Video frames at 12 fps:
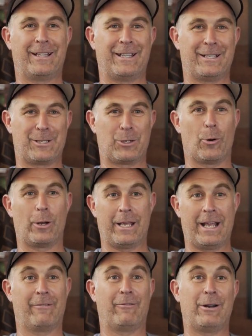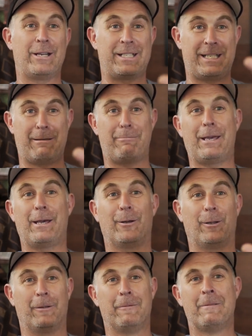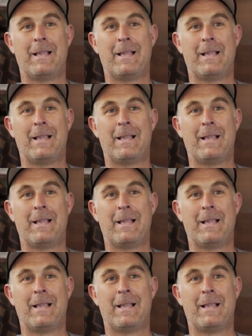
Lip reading: the store, they had a very steep hill.